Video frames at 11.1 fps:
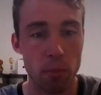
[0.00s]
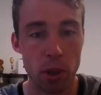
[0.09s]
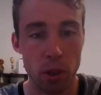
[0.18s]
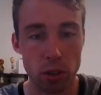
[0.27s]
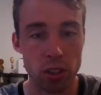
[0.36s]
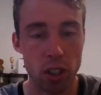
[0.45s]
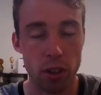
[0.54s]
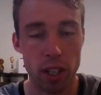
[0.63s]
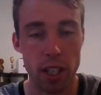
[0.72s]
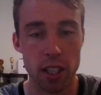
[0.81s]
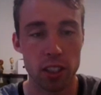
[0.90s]
but also
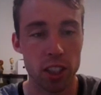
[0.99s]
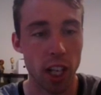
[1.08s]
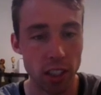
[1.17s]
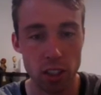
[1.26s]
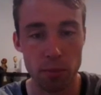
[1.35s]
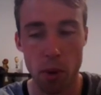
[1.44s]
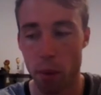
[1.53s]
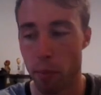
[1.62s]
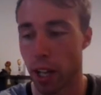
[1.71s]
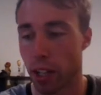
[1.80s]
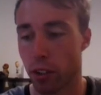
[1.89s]
any changes you might
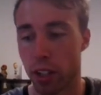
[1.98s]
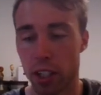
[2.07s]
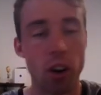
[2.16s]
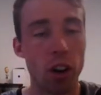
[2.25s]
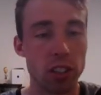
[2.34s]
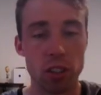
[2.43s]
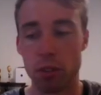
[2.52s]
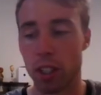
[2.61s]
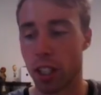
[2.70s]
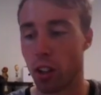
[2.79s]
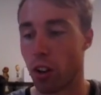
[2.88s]
make or any guys you
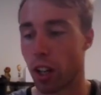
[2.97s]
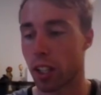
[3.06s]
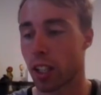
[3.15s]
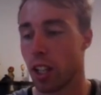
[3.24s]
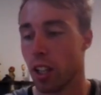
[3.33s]
really like.